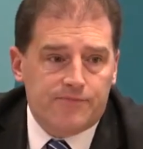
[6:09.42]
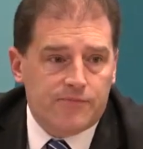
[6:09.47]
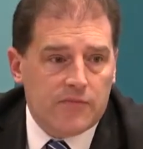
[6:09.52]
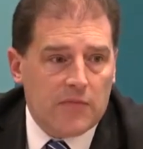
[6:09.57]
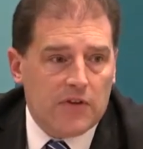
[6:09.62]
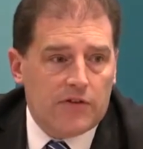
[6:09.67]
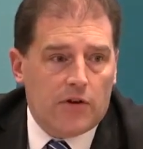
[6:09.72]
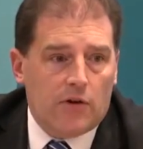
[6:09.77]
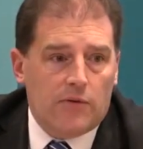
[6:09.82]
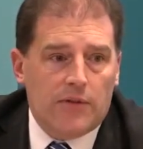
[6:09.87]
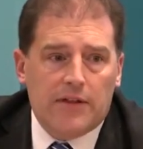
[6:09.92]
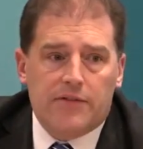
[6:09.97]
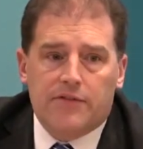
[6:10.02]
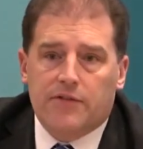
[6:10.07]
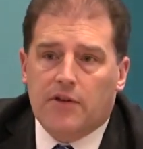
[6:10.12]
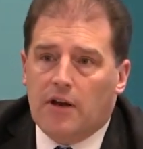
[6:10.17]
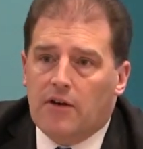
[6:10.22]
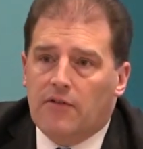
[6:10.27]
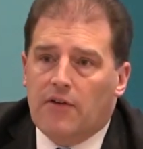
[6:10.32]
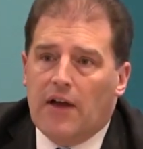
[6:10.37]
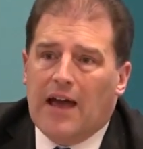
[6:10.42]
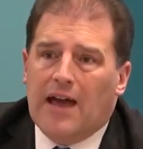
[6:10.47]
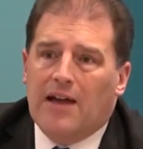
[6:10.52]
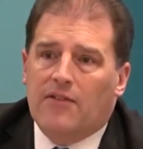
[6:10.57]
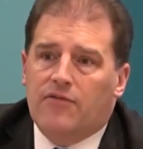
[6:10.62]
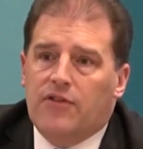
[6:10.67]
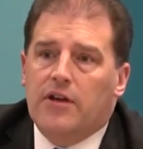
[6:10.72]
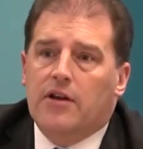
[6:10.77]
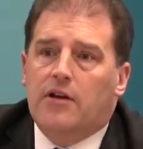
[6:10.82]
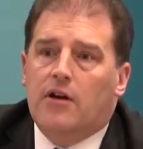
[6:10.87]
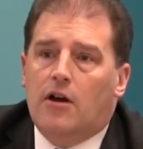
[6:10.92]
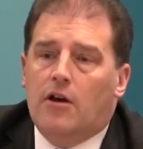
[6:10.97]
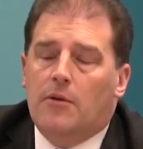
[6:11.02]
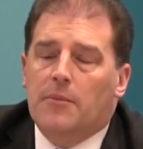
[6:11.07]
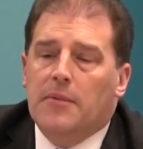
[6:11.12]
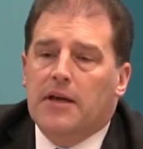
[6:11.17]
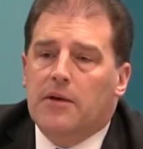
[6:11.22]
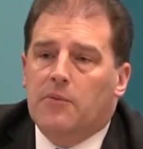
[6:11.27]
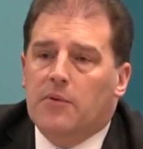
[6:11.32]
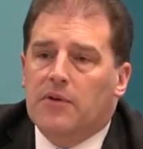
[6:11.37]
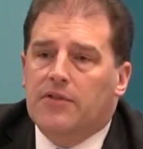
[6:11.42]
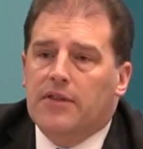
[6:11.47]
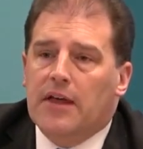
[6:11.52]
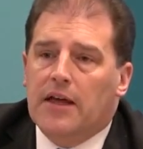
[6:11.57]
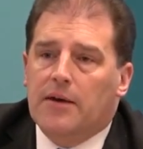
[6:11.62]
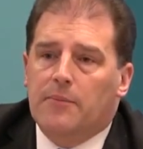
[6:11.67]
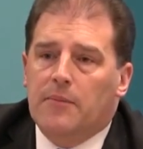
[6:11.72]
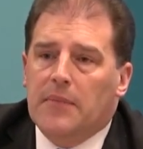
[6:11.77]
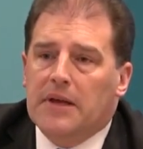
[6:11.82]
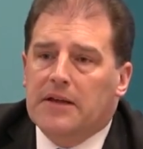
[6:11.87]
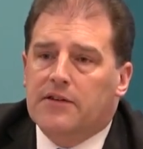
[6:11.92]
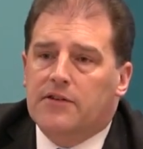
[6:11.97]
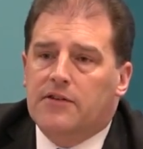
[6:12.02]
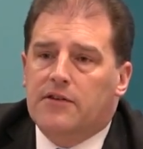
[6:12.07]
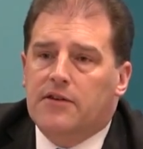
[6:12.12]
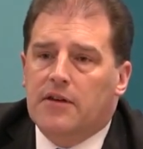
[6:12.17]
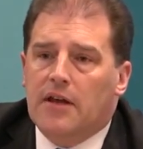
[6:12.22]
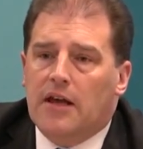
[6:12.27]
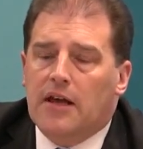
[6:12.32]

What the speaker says: So that's kind of half the economy with that mixed